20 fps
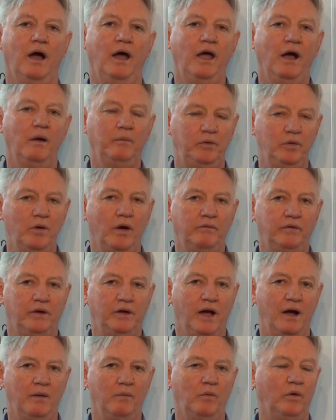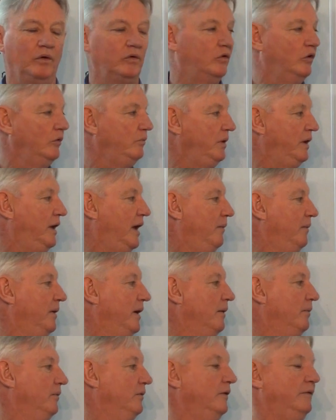I help you overcome what could be
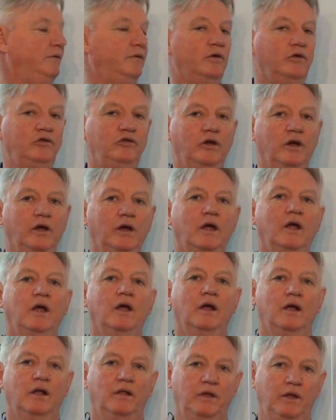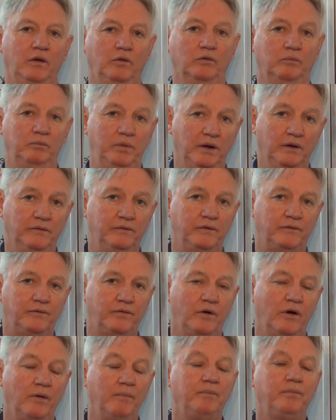coming up in the future that will benefit
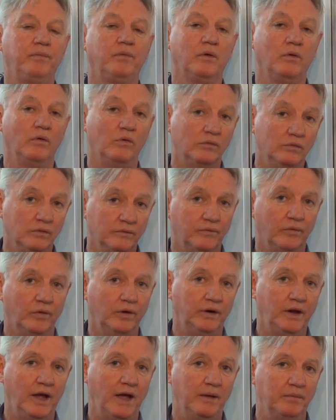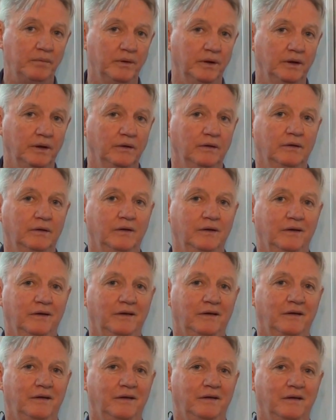from or avoid happening.
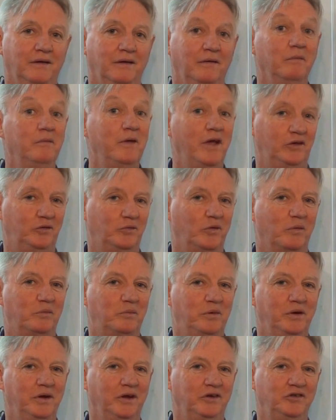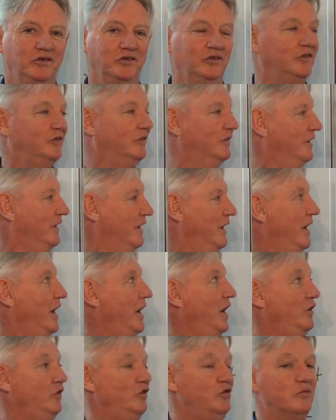That's what predictions
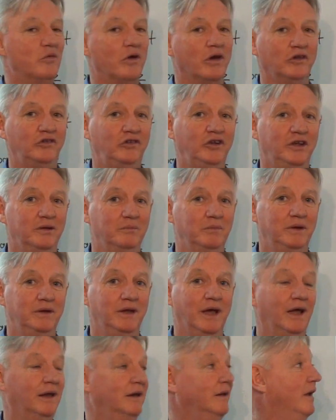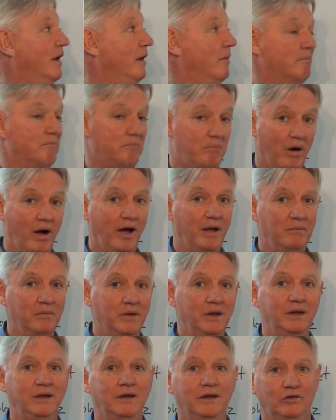and numerology can be done by
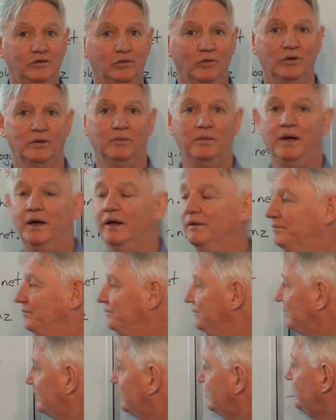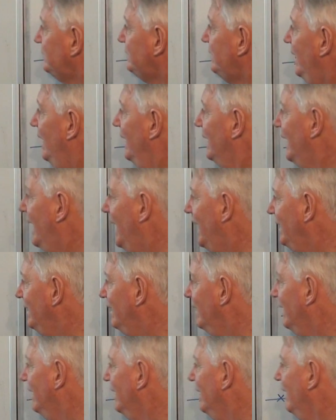me is all about.
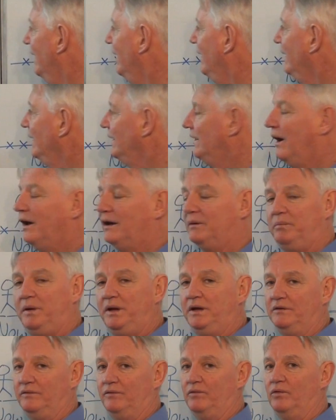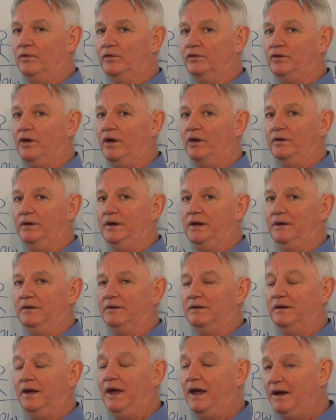Again, go to
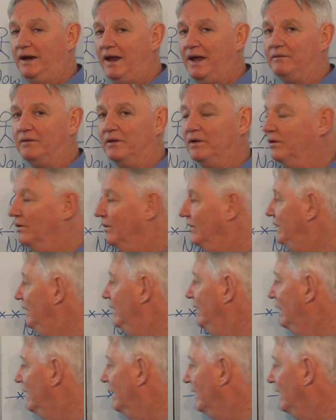petervaughan.net and have a look.